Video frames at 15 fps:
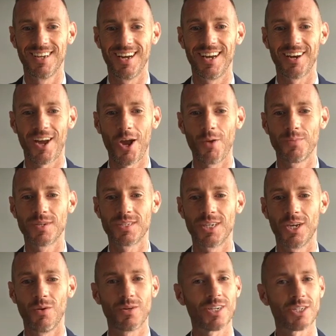And I hope to see
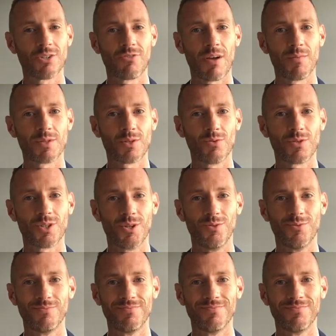you at Chesham Grammar School soon.